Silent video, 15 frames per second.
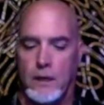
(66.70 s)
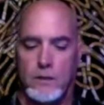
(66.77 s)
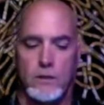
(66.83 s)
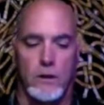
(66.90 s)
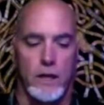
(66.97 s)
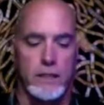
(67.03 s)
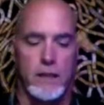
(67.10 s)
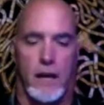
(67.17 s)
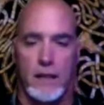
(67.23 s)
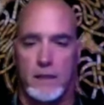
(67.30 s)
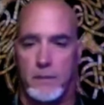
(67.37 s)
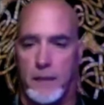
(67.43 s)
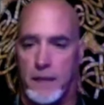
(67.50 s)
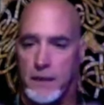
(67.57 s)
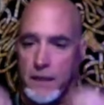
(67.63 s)
So I
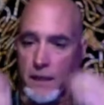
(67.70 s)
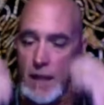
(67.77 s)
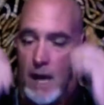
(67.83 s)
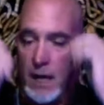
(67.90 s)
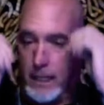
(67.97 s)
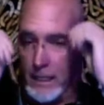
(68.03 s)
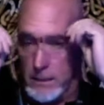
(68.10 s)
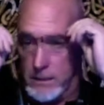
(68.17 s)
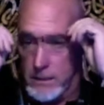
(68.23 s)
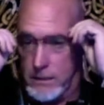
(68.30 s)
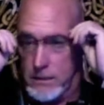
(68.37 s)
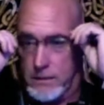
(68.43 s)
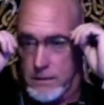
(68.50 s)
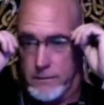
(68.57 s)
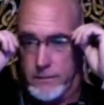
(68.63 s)
talked about the
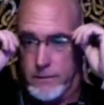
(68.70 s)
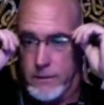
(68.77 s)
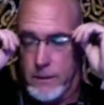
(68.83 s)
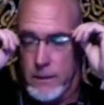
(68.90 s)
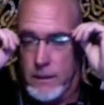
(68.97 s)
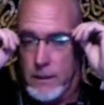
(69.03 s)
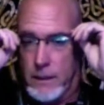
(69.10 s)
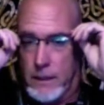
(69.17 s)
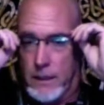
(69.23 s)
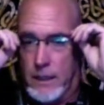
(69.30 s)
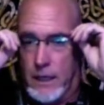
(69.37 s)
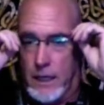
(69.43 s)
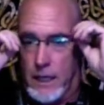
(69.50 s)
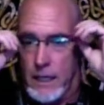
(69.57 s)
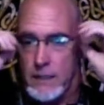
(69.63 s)
Nagas,
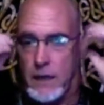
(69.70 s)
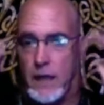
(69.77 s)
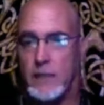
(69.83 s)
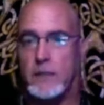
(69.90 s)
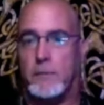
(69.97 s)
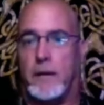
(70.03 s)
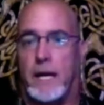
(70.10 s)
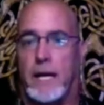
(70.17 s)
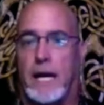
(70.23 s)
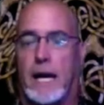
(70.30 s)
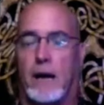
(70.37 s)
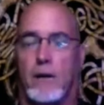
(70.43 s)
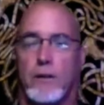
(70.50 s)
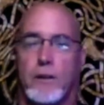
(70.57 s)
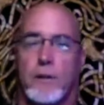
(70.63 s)
and I talked about
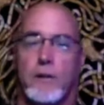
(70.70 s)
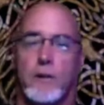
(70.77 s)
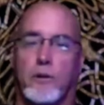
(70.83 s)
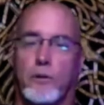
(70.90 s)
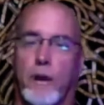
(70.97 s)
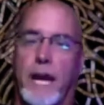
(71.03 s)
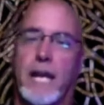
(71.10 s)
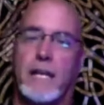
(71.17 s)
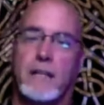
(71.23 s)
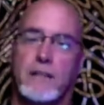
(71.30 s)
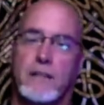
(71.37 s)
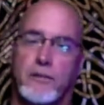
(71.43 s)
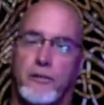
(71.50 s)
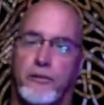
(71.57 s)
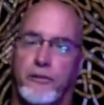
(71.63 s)
how the
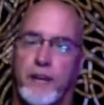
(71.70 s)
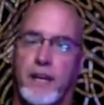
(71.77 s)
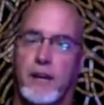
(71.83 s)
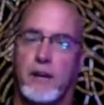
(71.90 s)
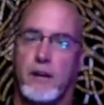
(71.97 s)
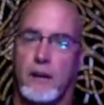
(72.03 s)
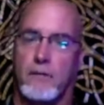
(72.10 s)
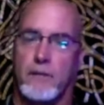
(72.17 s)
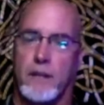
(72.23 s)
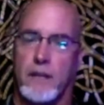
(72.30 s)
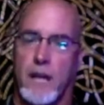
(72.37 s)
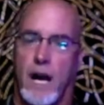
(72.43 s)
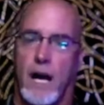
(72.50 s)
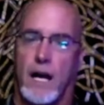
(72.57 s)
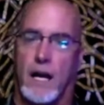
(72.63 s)
greatest fear of the
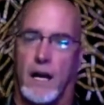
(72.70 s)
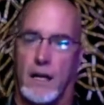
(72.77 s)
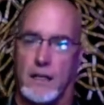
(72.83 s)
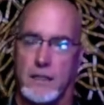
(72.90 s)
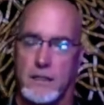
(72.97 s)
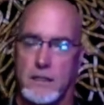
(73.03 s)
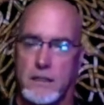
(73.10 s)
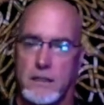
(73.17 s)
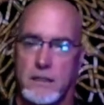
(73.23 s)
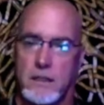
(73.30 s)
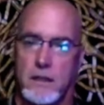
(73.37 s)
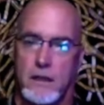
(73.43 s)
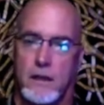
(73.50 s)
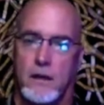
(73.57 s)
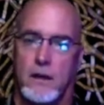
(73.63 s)
Nagas,
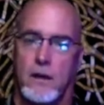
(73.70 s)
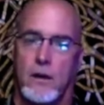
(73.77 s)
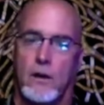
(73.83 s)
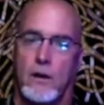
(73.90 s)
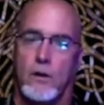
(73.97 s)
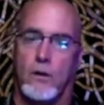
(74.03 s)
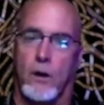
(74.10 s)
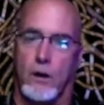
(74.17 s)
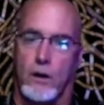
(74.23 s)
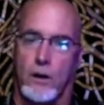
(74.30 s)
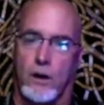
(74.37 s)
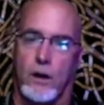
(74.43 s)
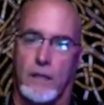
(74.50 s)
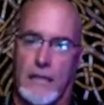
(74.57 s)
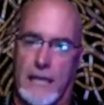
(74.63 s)
who are
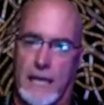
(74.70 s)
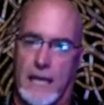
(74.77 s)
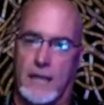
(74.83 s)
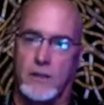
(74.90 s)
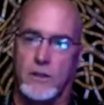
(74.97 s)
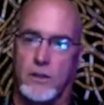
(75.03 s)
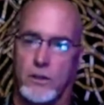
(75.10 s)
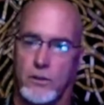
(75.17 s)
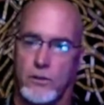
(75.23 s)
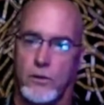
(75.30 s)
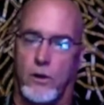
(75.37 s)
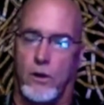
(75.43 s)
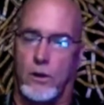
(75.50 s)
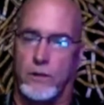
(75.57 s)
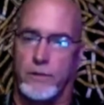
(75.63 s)
currently in
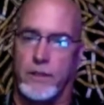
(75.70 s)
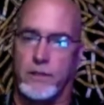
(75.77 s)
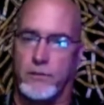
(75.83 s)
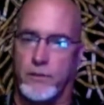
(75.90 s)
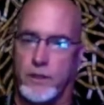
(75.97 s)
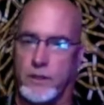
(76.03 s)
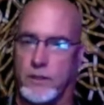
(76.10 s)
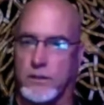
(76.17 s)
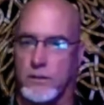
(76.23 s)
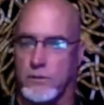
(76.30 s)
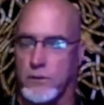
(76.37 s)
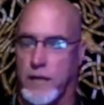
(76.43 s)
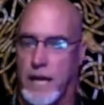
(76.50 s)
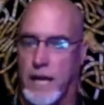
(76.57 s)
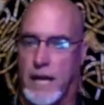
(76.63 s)
control of this physical
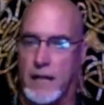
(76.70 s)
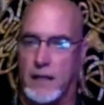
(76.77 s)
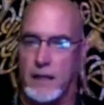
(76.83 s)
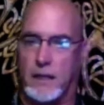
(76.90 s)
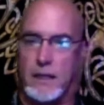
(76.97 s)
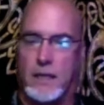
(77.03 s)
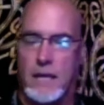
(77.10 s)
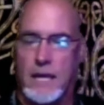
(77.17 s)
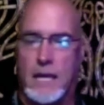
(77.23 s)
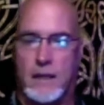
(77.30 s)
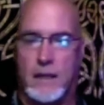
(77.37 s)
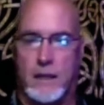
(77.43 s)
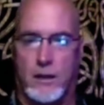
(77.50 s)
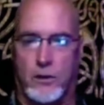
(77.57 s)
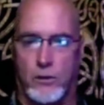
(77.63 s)
reality,
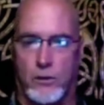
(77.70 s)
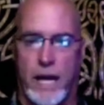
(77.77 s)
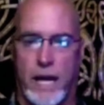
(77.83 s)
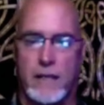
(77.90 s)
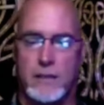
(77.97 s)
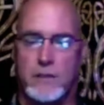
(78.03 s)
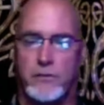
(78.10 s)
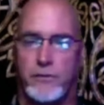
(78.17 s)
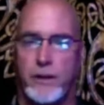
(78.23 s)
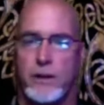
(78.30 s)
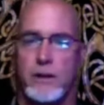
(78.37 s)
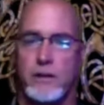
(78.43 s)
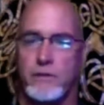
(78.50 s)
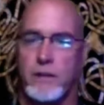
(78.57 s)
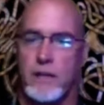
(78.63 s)
the greatest
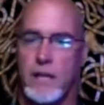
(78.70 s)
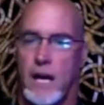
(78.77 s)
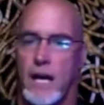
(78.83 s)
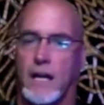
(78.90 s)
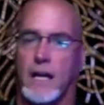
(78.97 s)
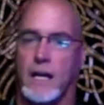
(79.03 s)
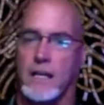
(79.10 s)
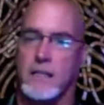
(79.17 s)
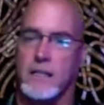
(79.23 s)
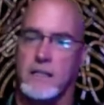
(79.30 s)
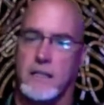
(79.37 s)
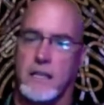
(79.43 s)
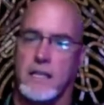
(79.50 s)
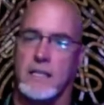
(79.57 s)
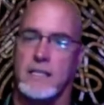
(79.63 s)
fear of the
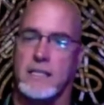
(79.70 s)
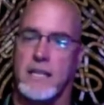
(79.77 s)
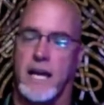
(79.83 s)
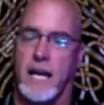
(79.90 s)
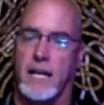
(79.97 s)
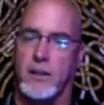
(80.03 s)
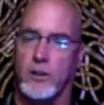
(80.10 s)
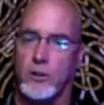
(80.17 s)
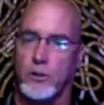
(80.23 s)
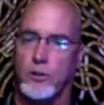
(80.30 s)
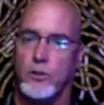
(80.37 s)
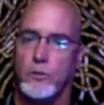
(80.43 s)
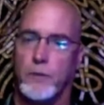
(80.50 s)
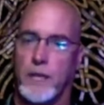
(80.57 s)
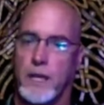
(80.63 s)
Nagas is that
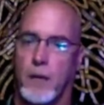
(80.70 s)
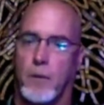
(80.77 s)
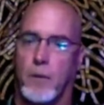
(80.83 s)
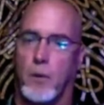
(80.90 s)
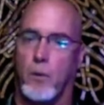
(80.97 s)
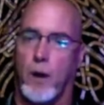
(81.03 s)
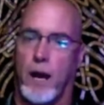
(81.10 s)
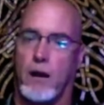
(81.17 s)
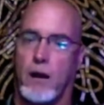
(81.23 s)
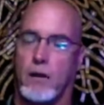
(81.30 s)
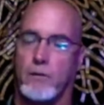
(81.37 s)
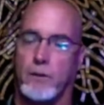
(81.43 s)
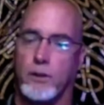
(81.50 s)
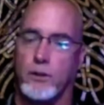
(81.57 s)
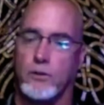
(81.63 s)
you become aware
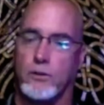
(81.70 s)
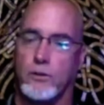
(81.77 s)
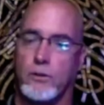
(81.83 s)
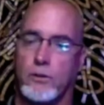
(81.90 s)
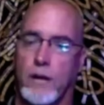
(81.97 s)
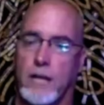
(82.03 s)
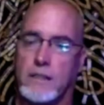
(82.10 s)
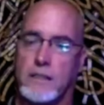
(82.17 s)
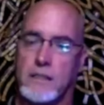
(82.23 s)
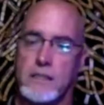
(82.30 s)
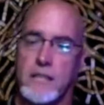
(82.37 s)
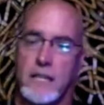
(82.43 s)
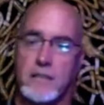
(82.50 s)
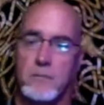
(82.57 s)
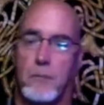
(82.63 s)
of your true
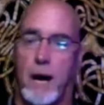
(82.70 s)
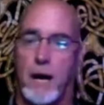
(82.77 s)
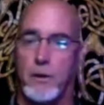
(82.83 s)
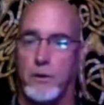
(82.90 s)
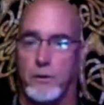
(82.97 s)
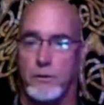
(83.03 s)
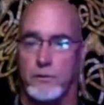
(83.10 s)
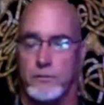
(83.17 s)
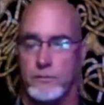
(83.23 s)
essence as Manu.